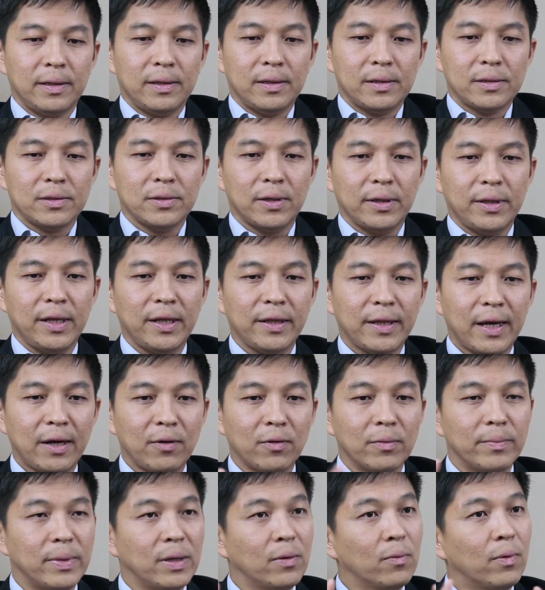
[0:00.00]
So I think
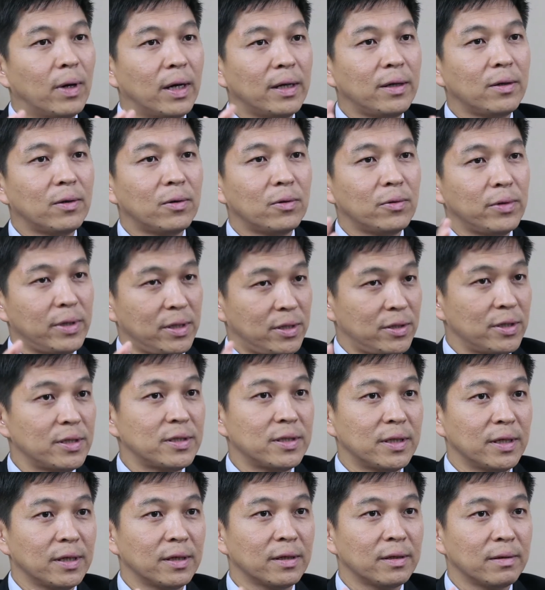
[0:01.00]
that would be one whole
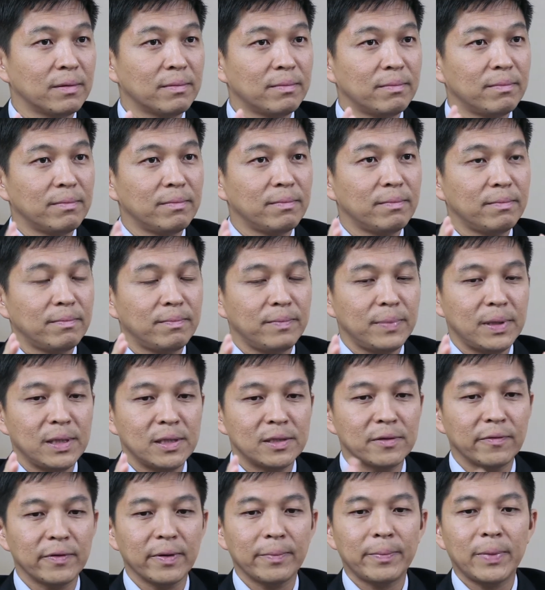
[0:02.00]
interesting
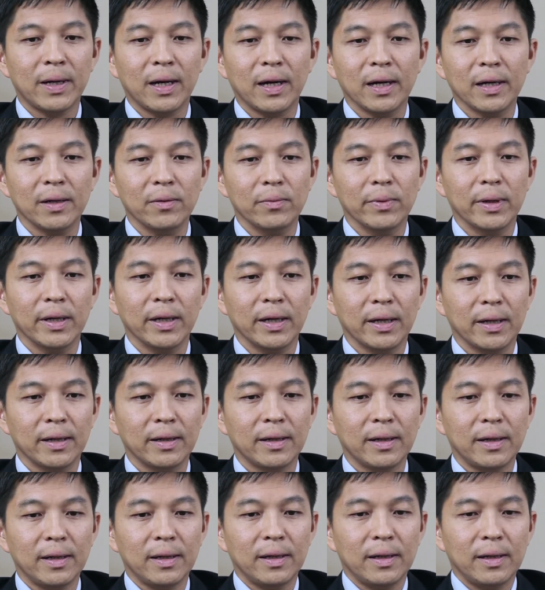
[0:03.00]
piece of the pie
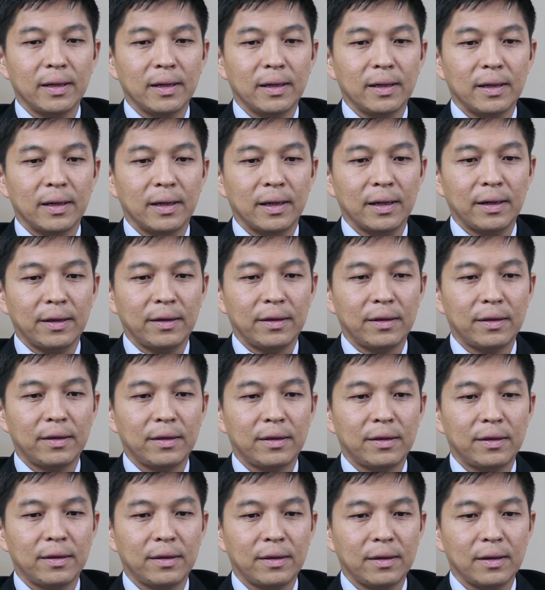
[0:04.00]
where
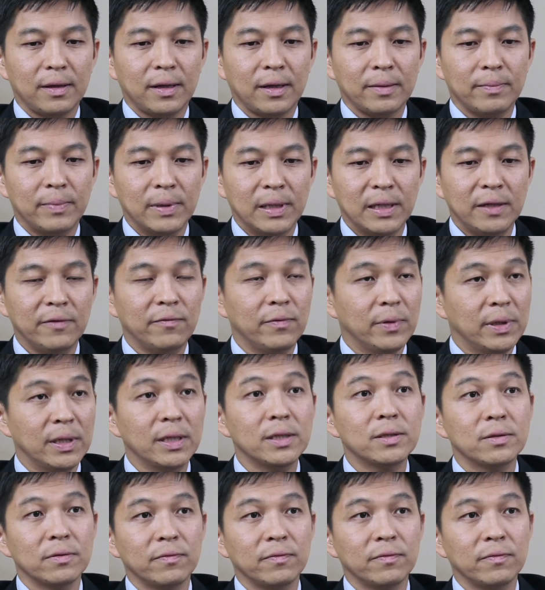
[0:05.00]
I believe we need to